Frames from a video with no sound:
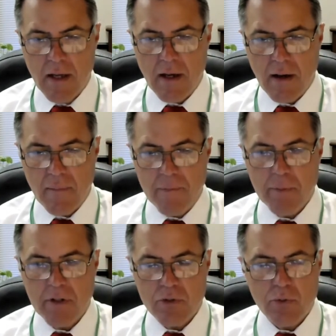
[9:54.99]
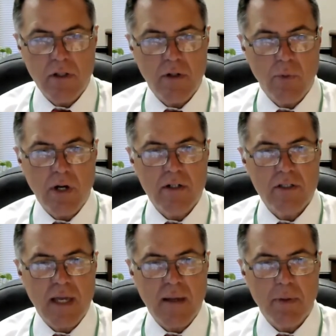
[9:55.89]
But it's really an
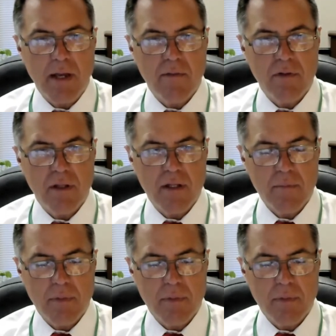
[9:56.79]
awareness campaign for them.